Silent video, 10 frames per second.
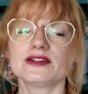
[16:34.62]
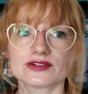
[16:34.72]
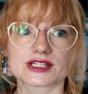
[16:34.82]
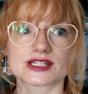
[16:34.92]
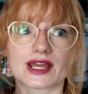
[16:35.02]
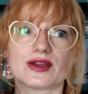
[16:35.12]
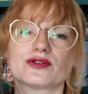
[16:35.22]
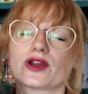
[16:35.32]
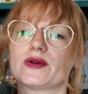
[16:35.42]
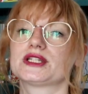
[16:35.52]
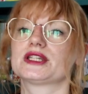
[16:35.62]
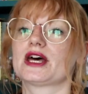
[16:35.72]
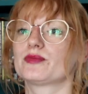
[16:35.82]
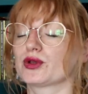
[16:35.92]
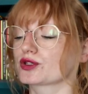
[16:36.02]
different day of going to
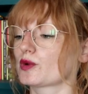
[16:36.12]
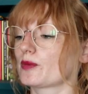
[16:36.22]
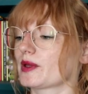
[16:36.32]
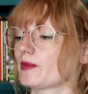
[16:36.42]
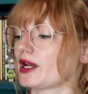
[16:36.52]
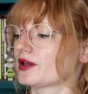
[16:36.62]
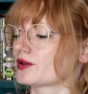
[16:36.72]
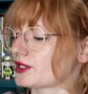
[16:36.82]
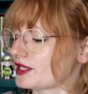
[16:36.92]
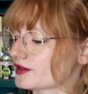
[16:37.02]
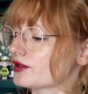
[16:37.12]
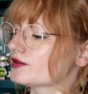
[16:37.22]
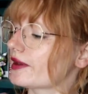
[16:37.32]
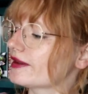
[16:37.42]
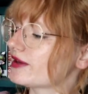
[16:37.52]
that book swap in my local
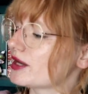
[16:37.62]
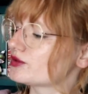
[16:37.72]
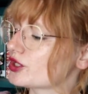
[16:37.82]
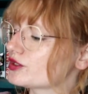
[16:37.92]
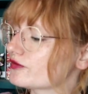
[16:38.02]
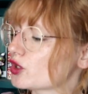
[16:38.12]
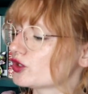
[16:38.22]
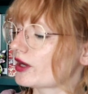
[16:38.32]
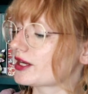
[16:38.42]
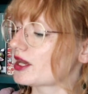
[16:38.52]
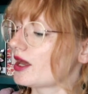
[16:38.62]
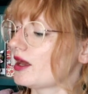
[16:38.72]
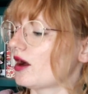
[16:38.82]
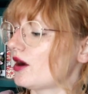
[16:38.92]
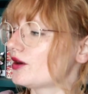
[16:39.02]
Tesco's, I found Joseph Conrad
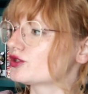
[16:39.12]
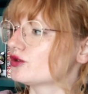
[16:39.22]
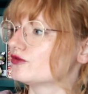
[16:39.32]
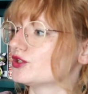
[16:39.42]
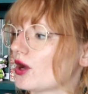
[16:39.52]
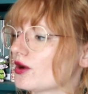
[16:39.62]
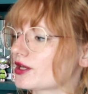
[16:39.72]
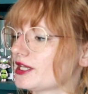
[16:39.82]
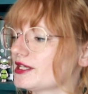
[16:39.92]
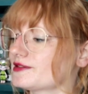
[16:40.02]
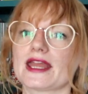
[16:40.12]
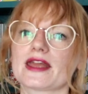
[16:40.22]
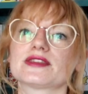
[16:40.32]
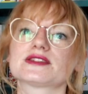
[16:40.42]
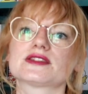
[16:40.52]
Heart of Darkness.
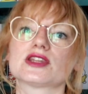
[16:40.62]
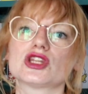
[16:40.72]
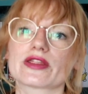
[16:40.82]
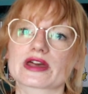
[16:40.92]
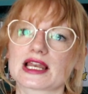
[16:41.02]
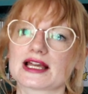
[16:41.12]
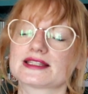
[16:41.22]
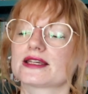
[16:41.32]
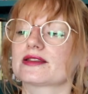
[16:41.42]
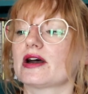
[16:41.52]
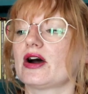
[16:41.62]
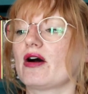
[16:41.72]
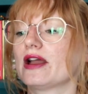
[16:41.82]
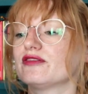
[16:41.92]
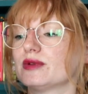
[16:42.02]
Again, this is another classic that
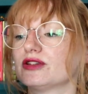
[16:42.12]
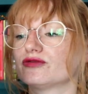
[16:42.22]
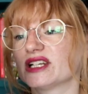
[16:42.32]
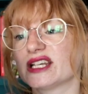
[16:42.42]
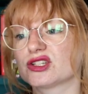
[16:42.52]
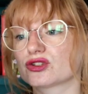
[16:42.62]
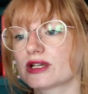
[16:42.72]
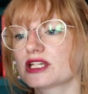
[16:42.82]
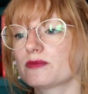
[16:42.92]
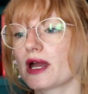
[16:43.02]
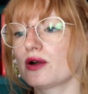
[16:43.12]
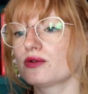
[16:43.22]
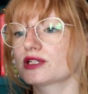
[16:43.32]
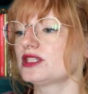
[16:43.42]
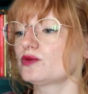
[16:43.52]
I've been really intrigued
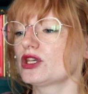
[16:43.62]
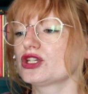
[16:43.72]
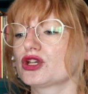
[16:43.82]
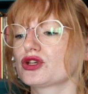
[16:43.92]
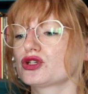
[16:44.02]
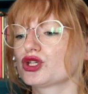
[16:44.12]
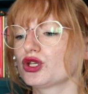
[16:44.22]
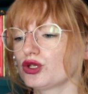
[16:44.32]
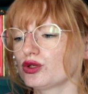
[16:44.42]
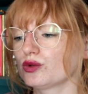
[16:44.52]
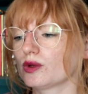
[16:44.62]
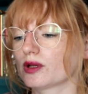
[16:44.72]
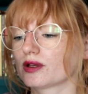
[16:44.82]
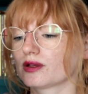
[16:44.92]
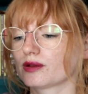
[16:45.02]
about. This one I don't know too
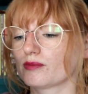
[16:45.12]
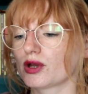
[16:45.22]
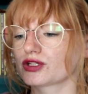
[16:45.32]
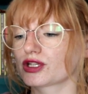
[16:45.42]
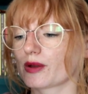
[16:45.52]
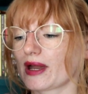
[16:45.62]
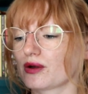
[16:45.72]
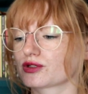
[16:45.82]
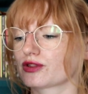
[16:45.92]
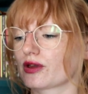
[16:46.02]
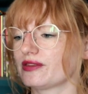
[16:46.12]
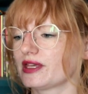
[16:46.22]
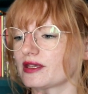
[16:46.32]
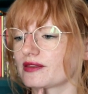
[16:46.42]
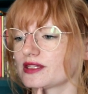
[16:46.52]
much about though. I
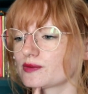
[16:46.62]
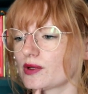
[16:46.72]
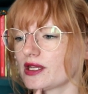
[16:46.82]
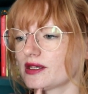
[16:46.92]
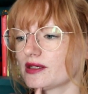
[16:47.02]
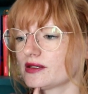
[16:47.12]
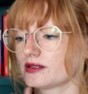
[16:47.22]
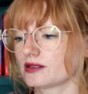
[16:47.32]
think this one,